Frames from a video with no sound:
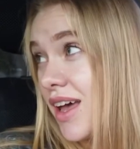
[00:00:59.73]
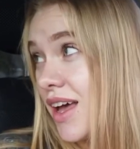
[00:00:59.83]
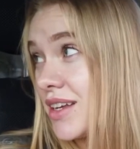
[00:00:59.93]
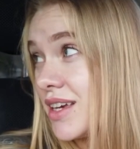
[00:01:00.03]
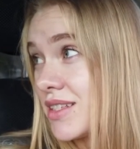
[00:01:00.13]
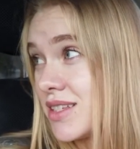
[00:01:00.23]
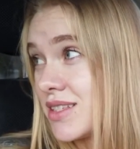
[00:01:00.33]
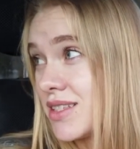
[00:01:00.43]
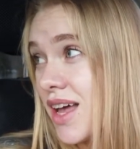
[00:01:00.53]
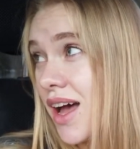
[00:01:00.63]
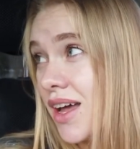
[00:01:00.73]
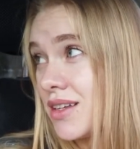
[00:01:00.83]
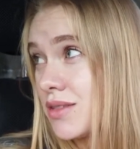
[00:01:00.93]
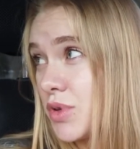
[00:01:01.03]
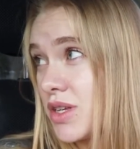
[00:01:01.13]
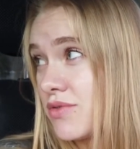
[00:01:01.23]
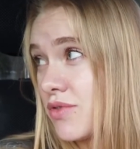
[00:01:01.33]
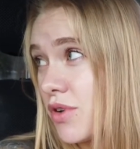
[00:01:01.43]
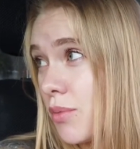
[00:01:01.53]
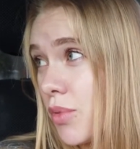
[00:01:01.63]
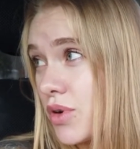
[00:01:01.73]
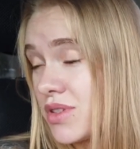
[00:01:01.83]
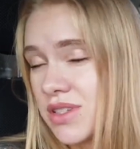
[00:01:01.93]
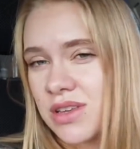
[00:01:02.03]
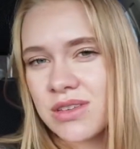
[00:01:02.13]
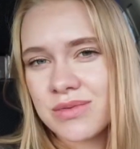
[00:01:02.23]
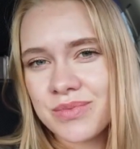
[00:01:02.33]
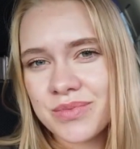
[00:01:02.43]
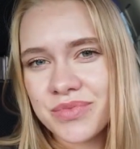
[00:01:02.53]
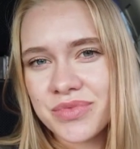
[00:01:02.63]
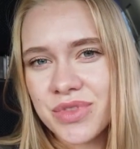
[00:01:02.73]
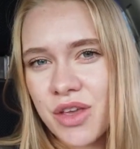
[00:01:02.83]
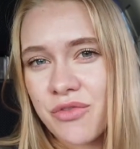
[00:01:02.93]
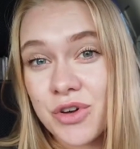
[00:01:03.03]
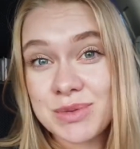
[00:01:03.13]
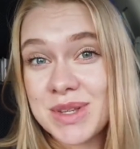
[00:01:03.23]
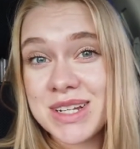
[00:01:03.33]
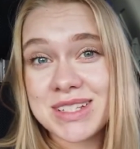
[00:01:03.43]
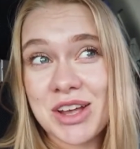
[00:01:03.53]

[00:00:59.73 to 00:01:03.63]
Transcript: And he's inside this place for about 40 minutes